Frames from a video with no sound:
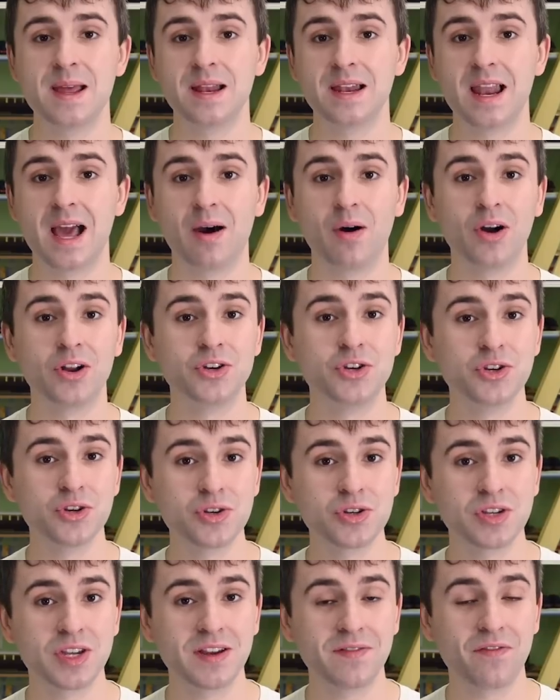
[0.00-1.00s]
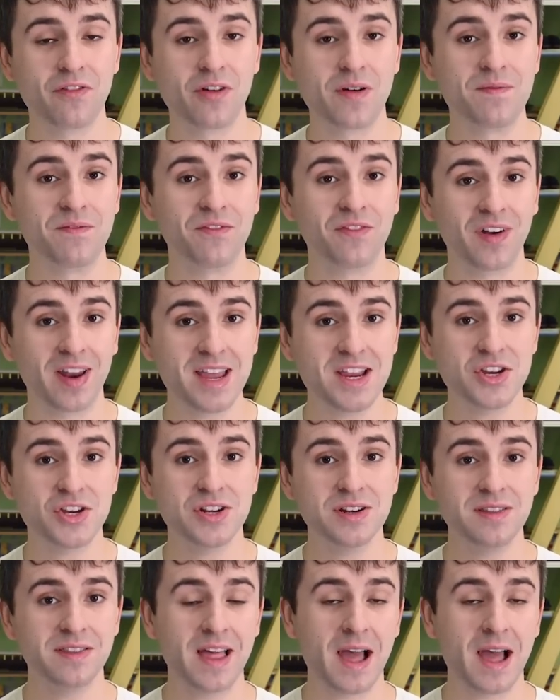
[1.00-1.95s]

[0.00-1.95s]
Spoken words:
Now, adjusting for inflation,